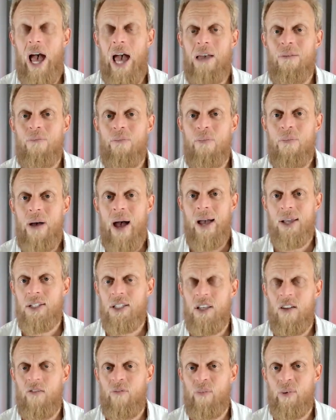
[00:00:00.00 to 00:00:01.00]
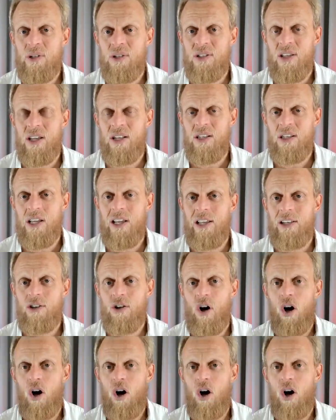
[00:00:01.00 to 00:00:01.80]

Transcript: a massive percentage